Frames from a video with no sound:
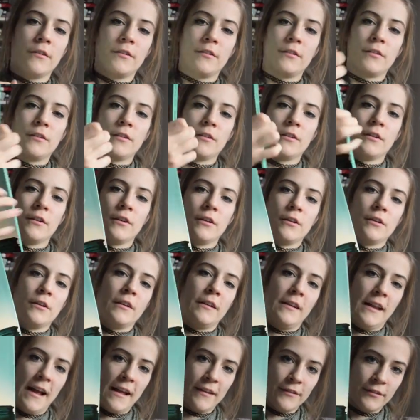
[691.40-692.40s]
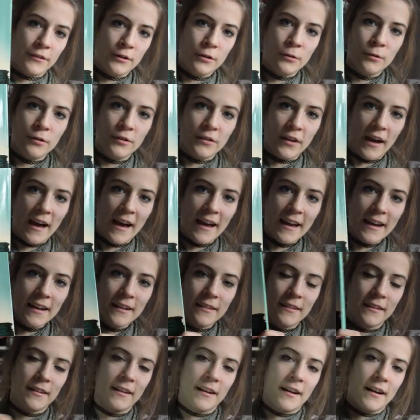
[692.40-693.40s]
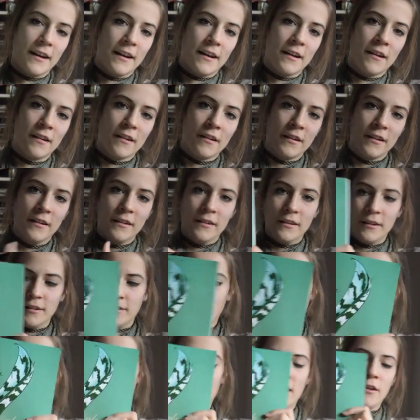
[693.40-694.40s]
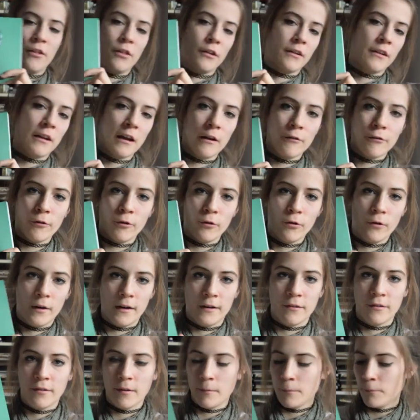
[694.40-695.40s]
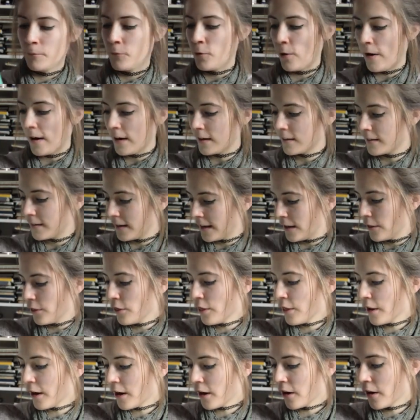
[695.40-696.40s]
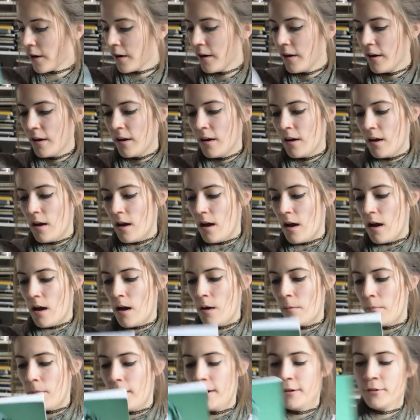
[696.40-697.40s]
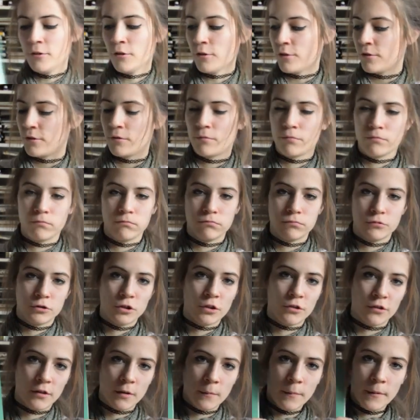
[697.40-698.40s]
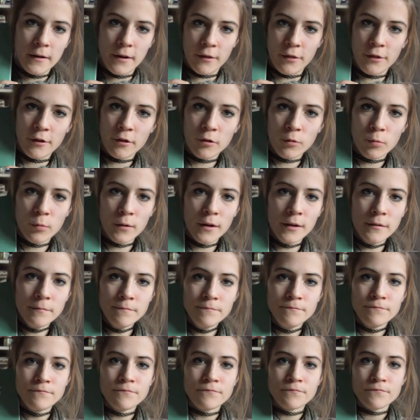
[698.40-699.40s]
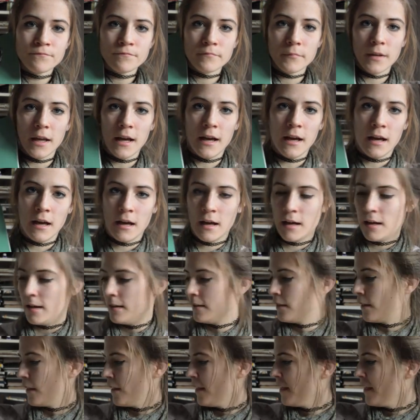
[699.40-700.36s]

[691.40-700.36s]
it has two sides, and I designed the cover and some drawings in there. I just submitted this one. The